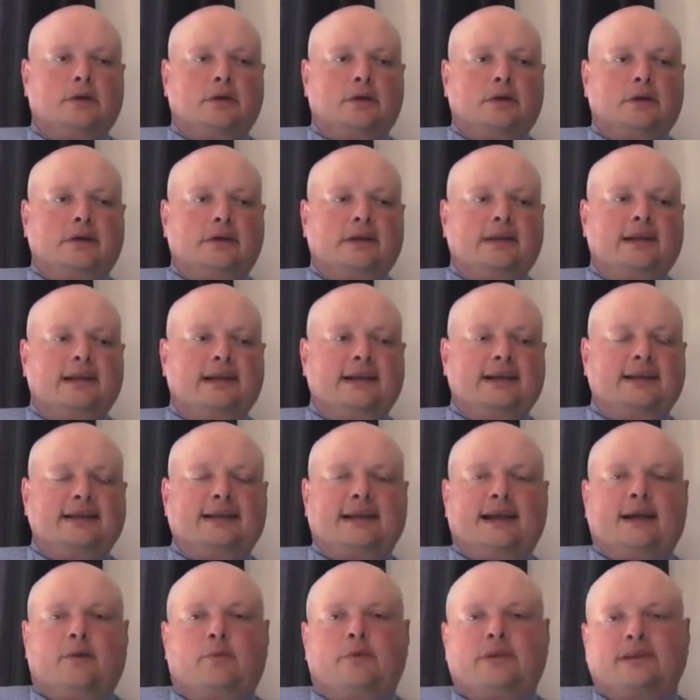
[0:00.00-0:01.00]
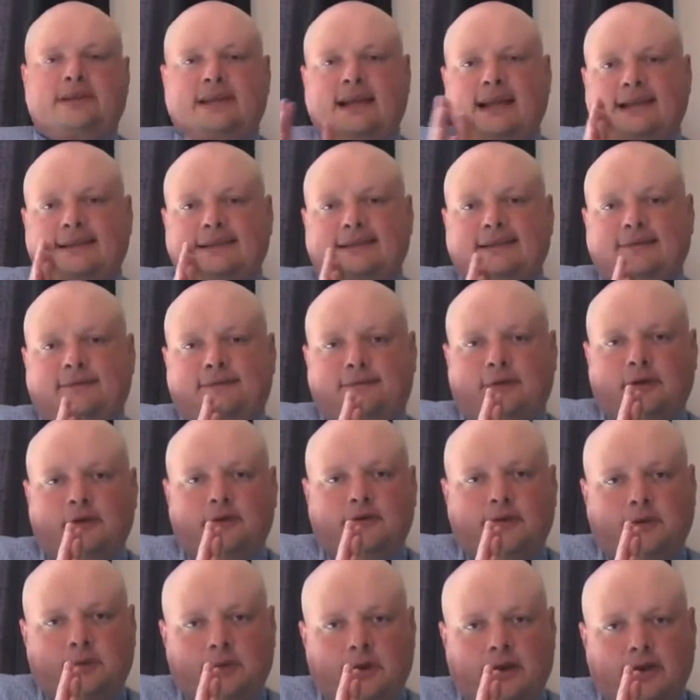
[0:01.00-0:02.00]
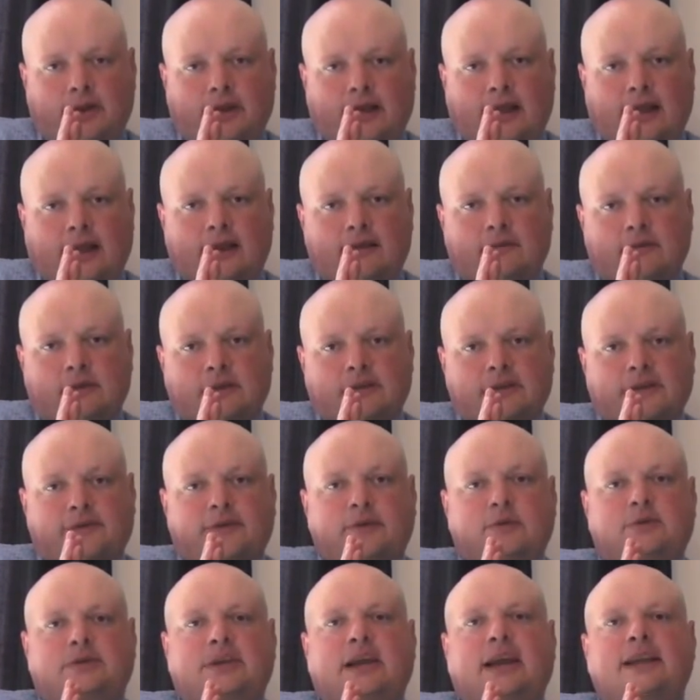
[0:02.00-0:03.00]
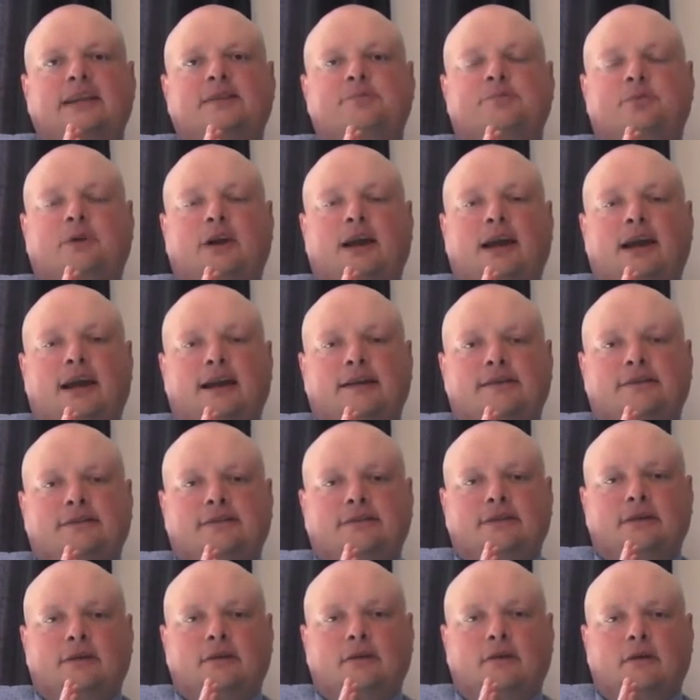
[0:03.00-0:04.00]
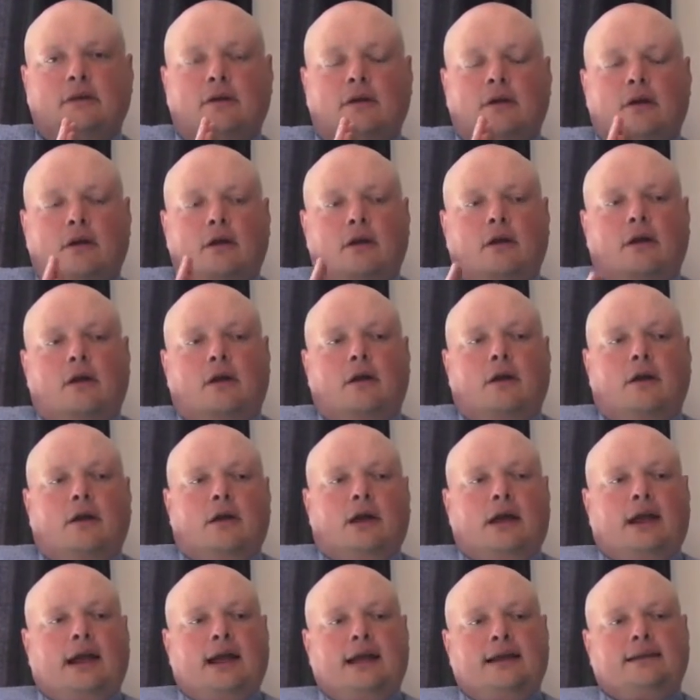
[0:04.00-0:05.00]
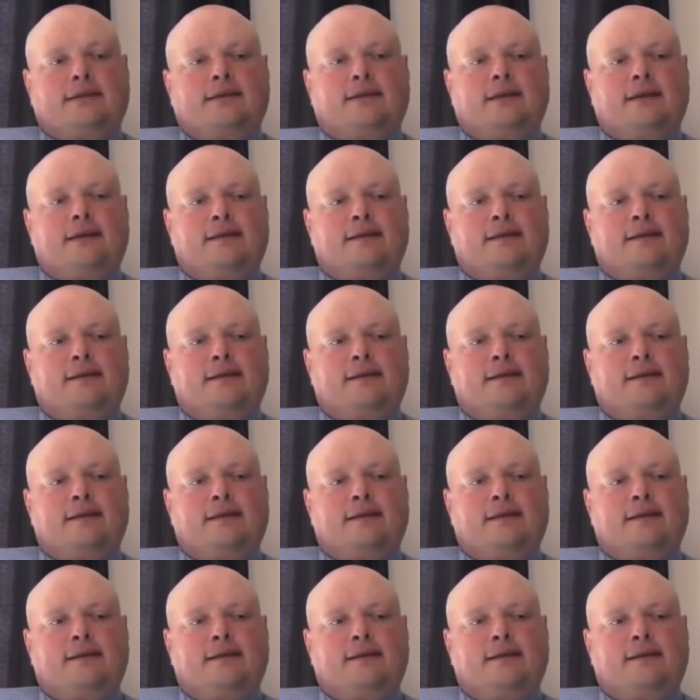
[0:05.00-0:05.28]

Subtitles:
kneeling down with his hands in front of him like that, as if he was saying his prayers. And